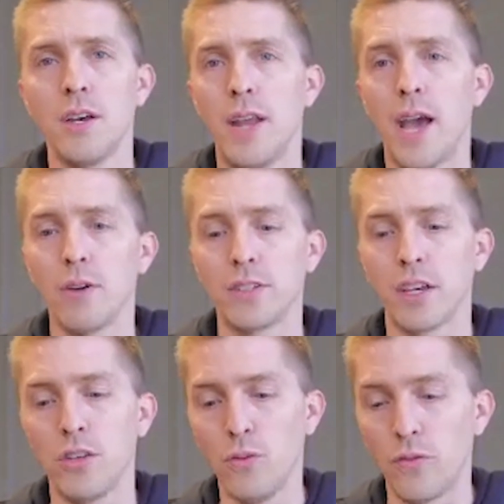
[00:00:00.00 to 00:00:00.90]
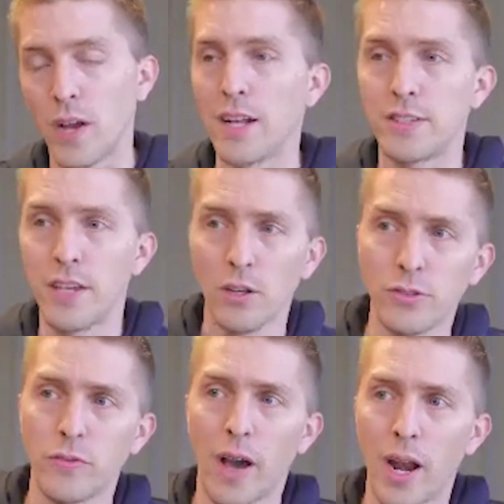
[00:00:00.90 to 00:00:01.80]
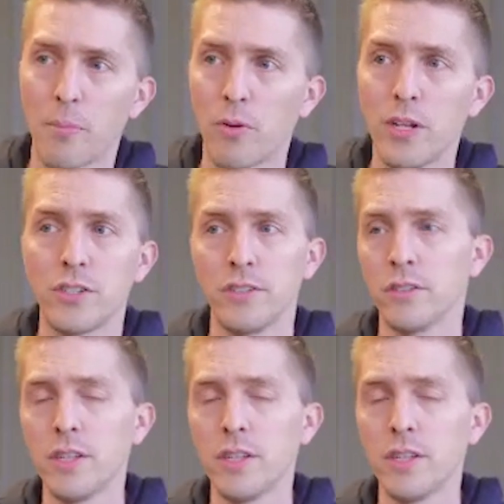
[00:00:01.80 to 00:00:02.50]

now it's like you've got sales, you've got operations,